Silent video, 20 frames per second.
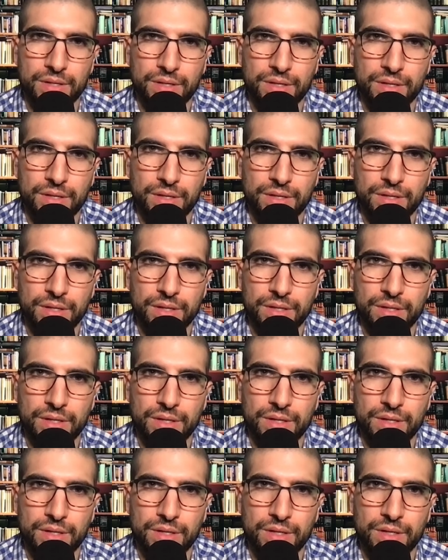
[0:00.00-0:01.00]

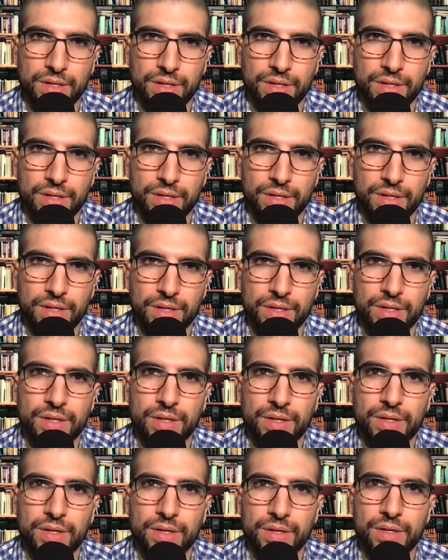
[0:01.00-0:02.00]

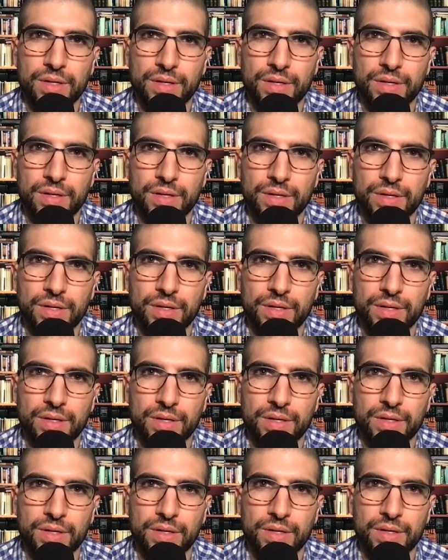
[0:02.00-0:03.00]

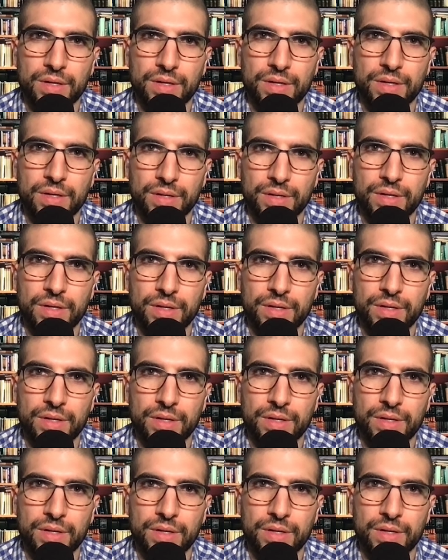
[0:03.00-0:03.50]
This person isn't speaking.